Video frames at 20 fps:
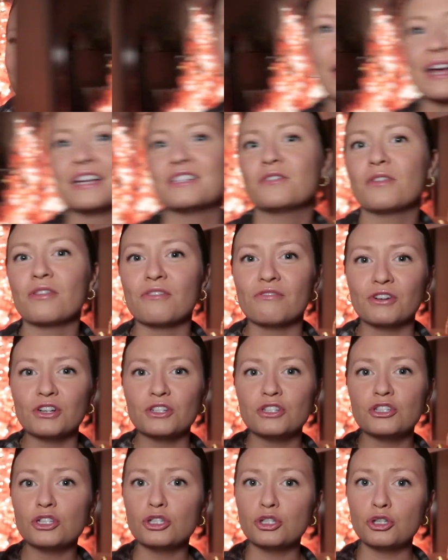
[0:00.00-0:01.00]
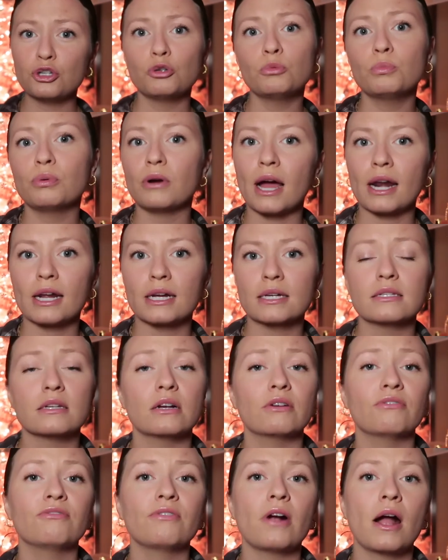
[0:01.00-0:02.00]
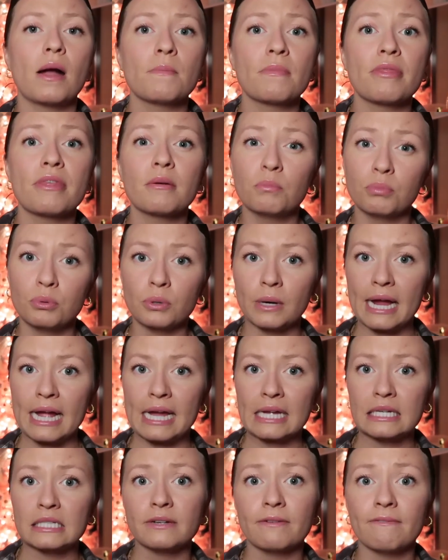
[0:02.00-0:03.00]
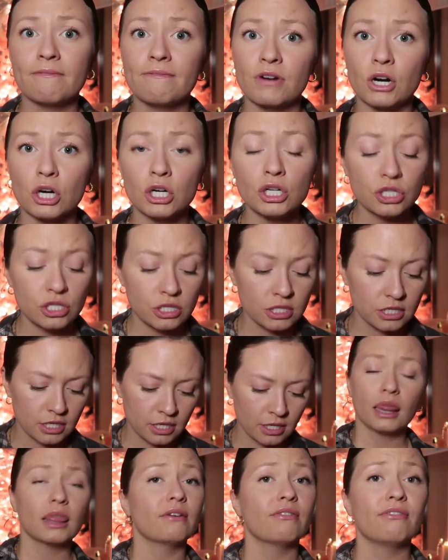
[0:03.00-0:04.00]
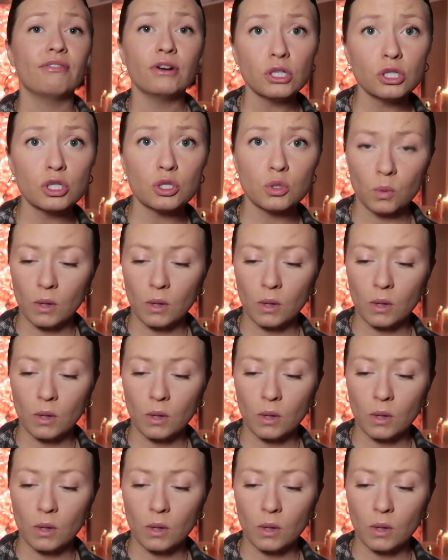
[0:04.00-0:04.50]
Okay, so the first two products are from the brand Versed. The first